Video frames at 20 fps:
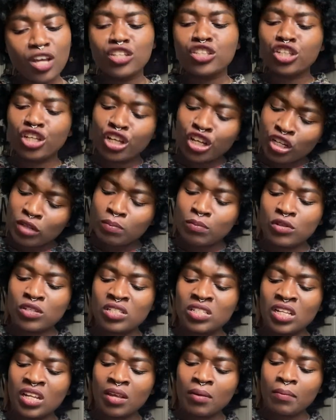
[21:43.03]
The good
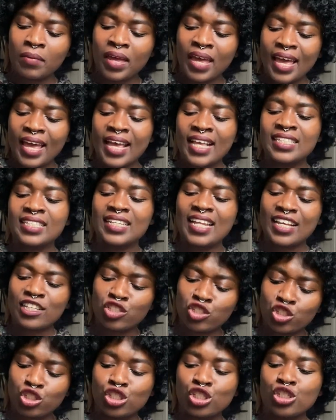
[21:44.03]
Muslim is an
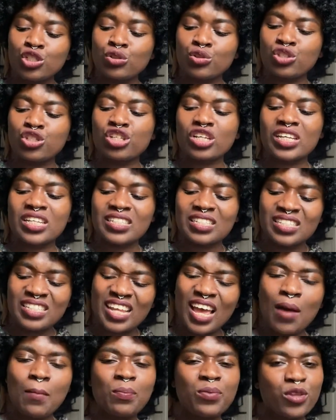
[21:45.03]
excuse to
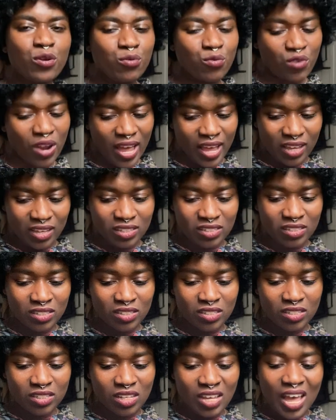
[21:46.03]
condemn the rest.
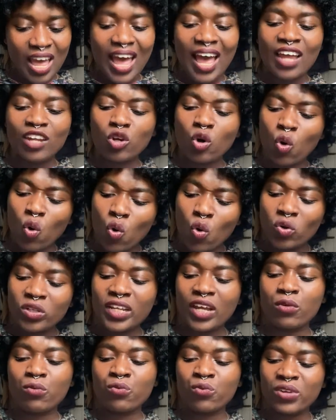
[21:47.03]
And all
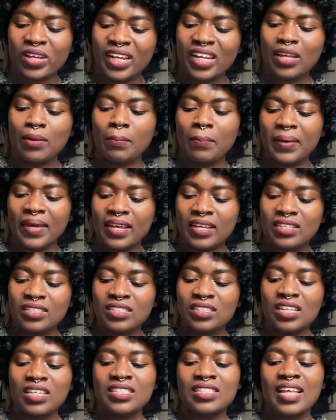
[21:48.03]
that really
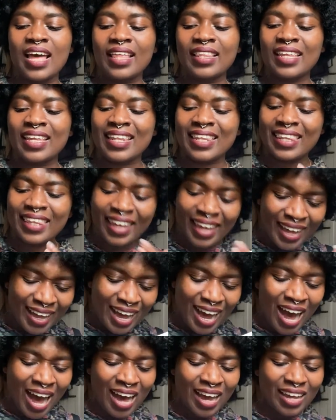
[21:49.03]
means is that in their
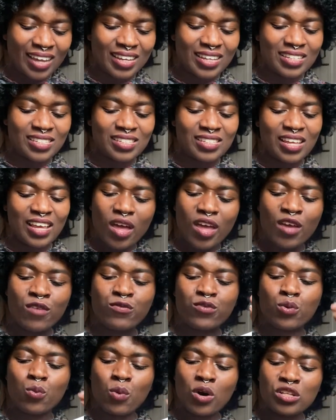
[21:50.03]
eyes,
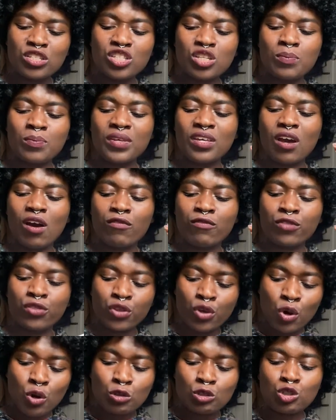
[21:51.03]
if you want to be of
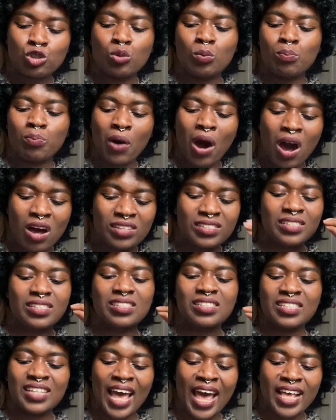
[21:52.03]
those who pass the
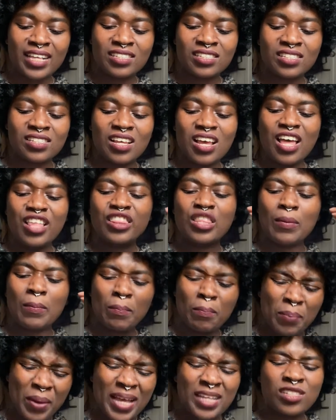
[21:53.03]
test, the
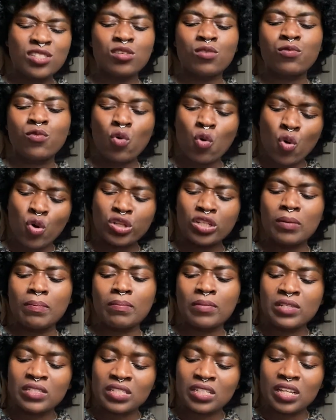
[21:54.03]
best of all the
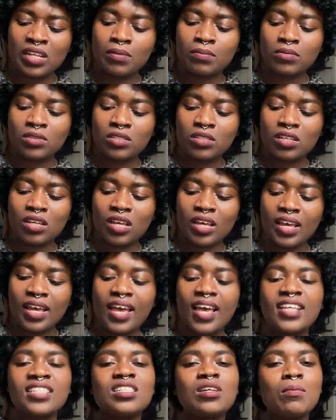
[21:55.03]
Muslims
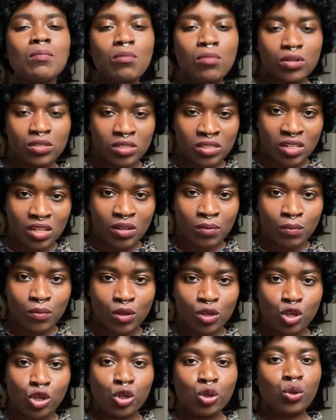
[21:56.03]
is a Muslim
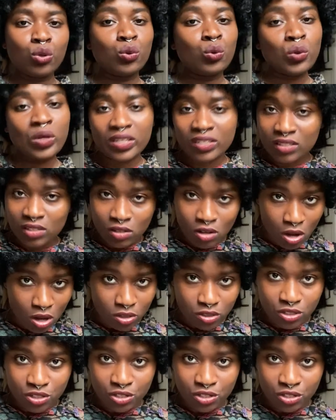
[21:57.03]
who is not.